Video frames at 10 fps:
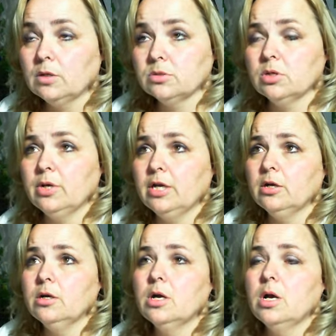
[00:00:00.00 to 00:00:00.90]
So
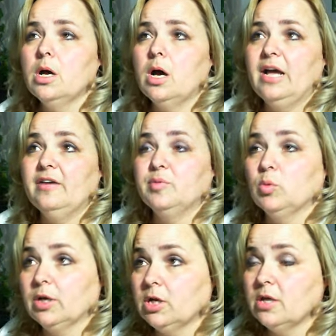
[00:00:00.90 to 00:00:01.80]
here, I have been
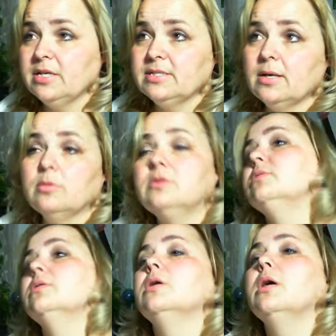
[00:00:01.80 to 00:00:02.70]
working all these
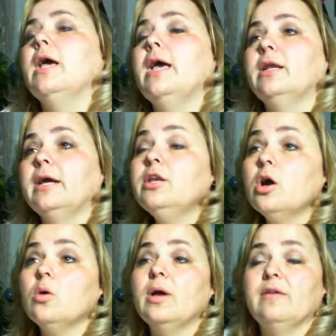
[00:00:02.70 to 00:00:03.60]
doubles, and I
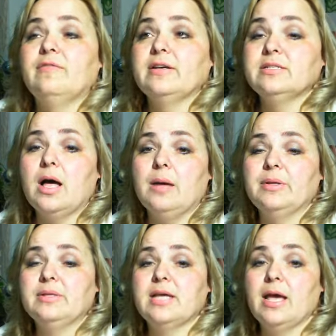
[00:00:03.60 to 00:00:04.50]
know if I stop
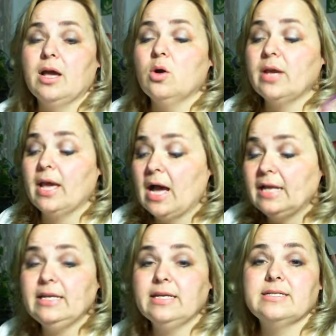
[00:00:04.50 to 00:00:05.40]
and say, okay,
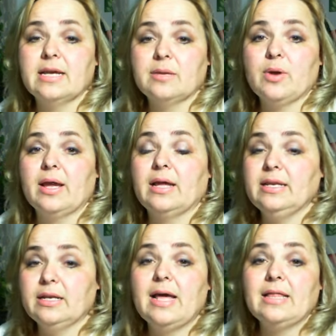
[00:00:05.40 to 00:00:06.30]
I need to take a break, I
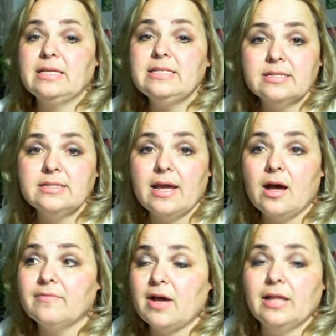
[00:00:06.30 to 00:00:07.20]
need at least a day
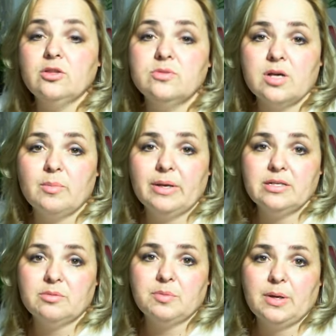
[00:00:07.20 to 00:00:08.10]
off, I lose all my
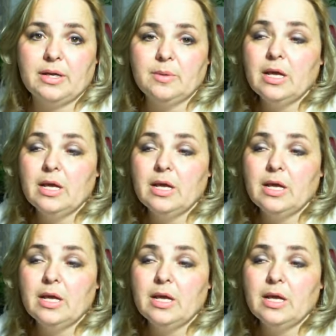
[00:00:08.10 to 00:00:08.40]
double time.